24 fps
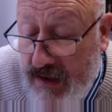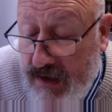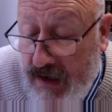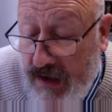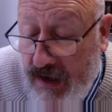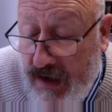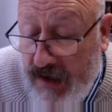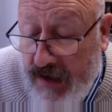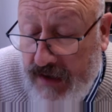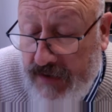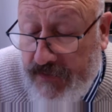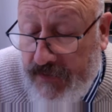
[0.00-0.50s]

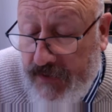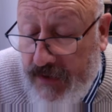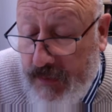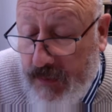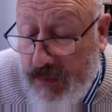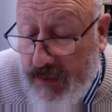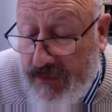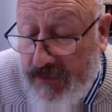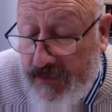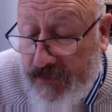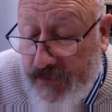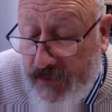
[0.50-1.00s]
And if
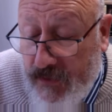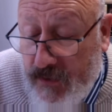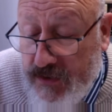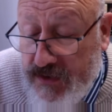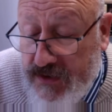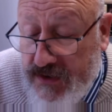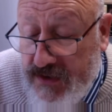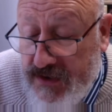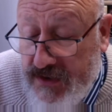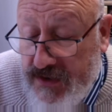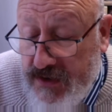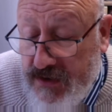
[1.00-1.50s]
anyone
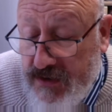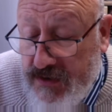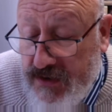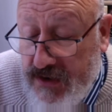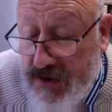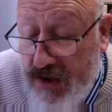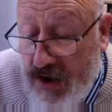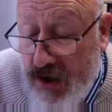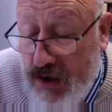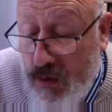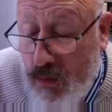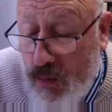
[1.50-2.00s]
forces you to
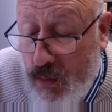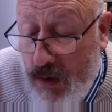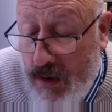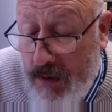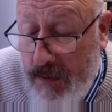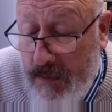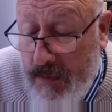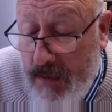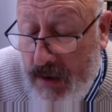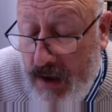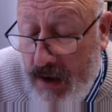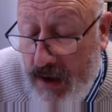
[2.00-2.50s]
go 1
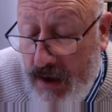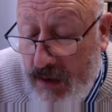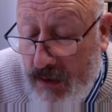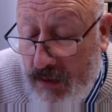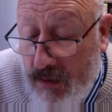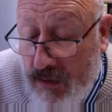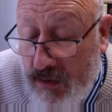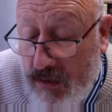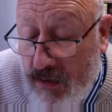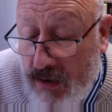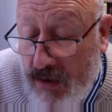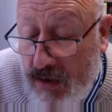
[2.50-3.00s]
mile,
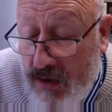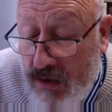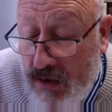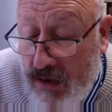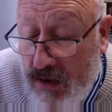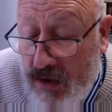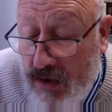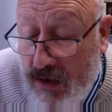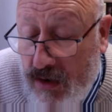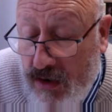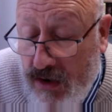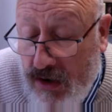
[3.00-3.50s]

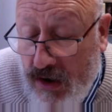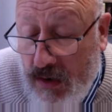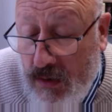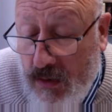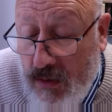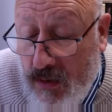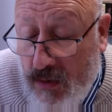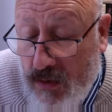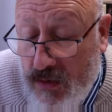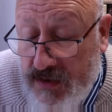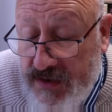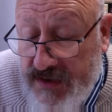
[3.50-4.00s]
go
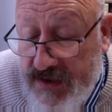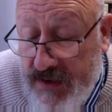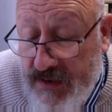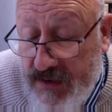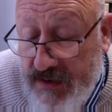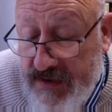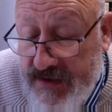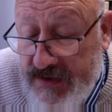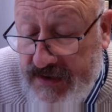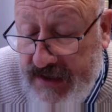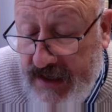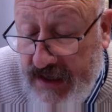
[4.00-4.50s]
also the
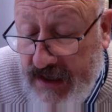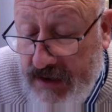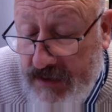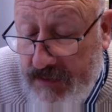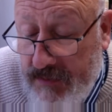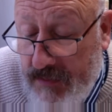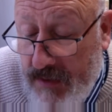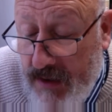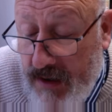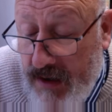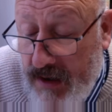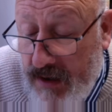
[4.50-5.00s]
second
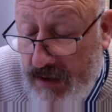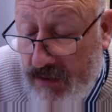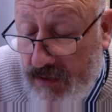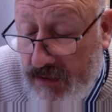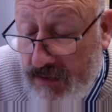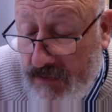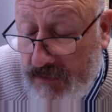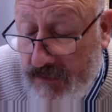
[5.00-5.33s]
mile.